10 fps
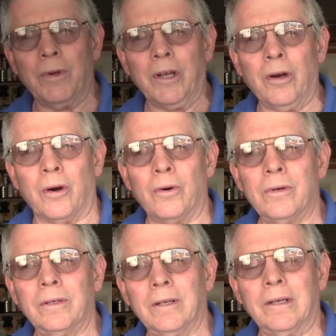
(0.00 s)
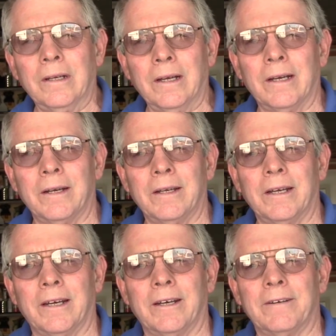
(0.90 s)
we go,
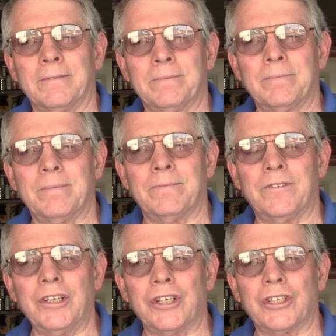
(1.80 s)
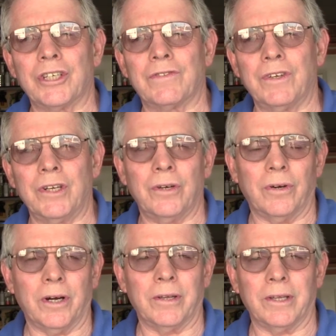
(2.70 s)
I finished this
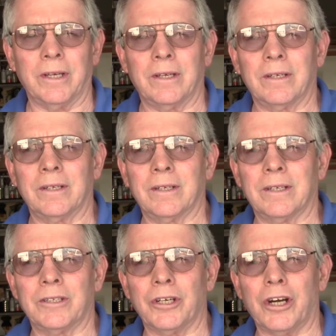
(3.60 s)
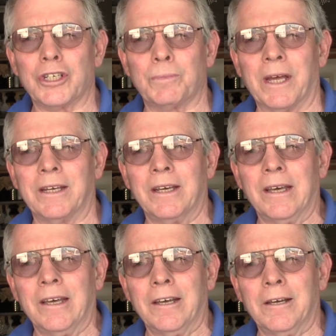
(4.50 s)
video on the dog's bed,
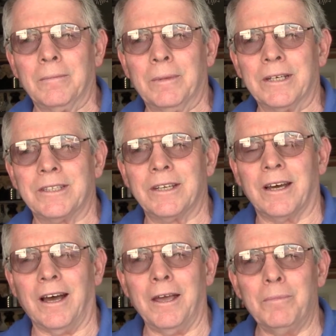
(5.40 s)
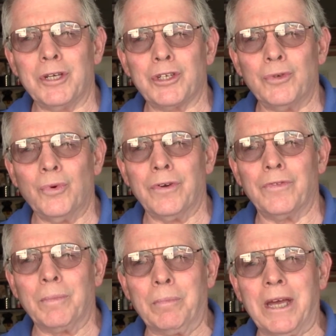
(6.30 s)
but I missed one
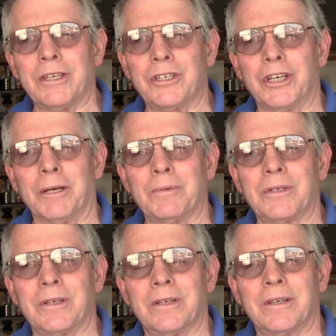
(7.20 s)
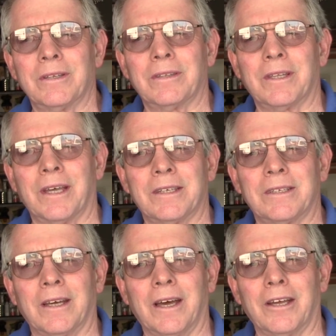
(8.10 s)
of the best tips
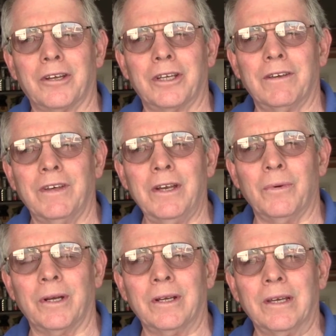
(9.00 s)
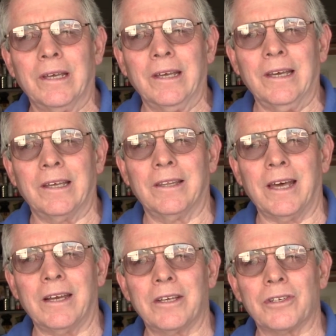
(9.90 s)
that I could give anyone, and
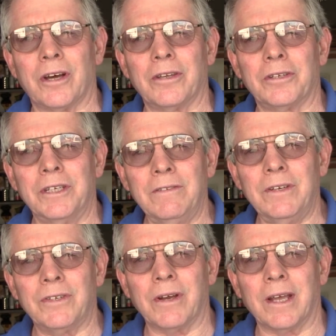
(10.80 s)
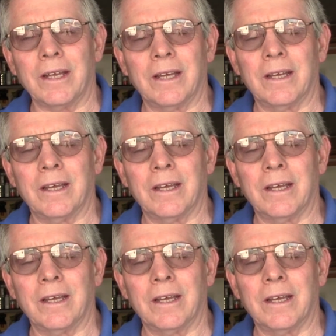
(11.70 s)
that is on the TV tray.